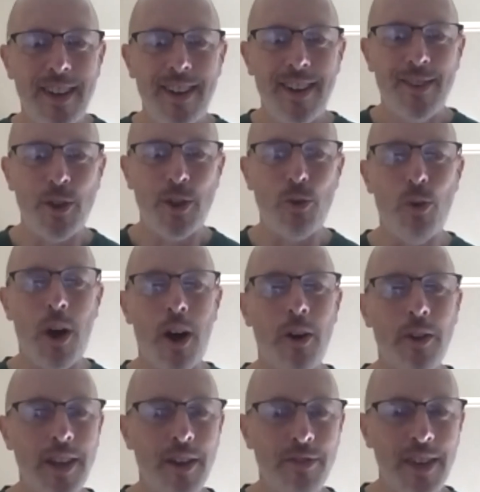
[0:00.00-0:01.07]
the
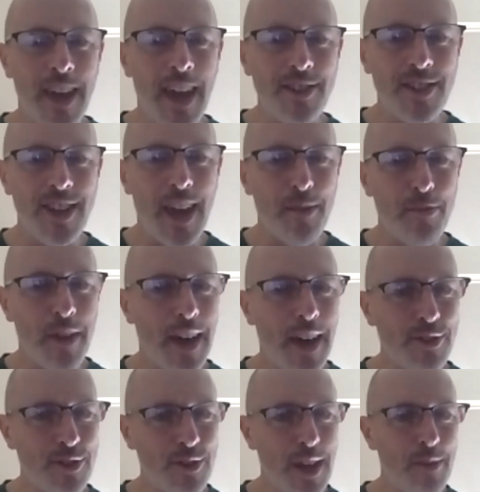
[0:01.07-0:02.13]
quality of the HCAM live
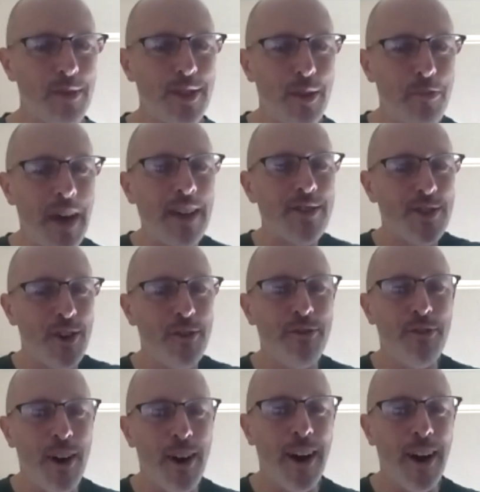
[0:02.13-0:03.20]
stream is the best so
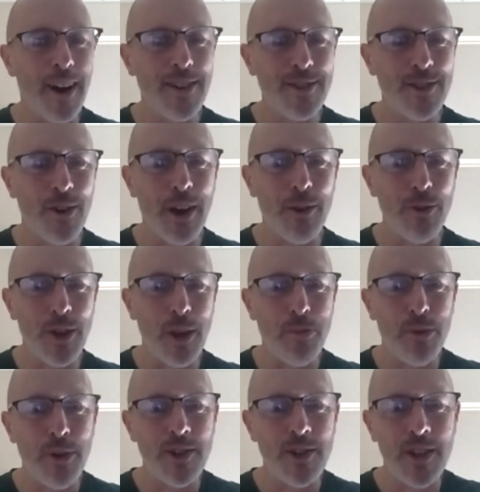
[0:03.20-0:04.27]
far. So I really
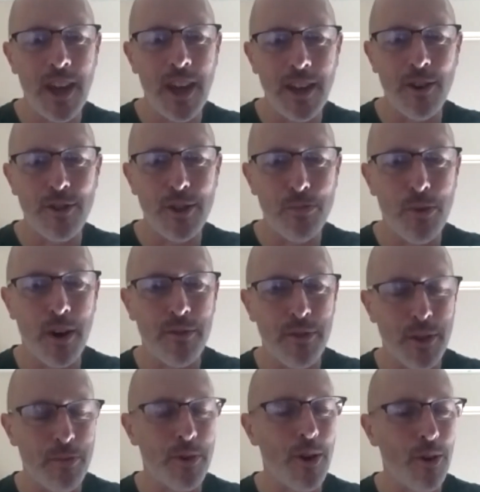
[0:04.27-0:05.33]
appreciate your support for
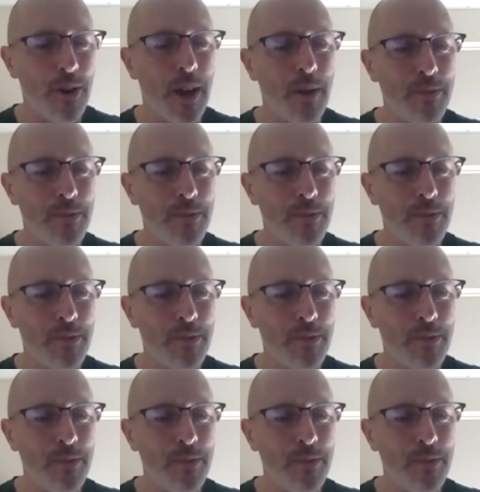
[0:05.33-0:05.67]
the program.